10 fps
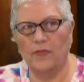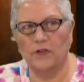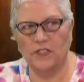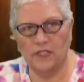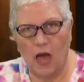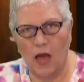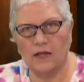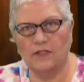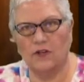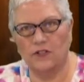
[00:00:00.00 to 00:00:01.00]
and their
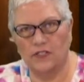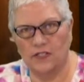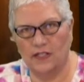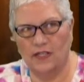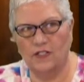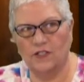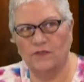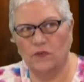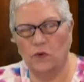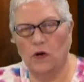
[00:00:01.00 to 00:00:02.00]
socks are sticking to the
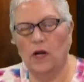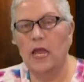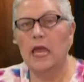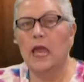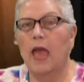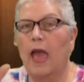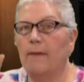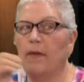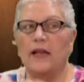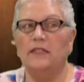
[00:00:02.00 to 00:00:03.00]
floor.
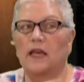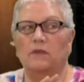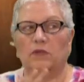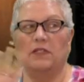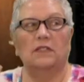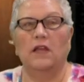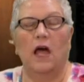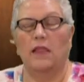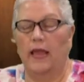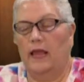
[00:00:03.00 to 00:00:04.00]
And my son was
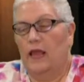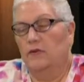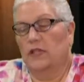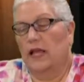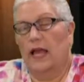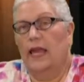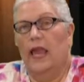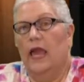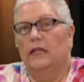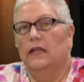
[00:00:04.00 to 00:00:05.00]
like, he was like, I
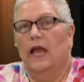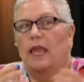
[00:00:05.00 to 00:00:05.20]
can't.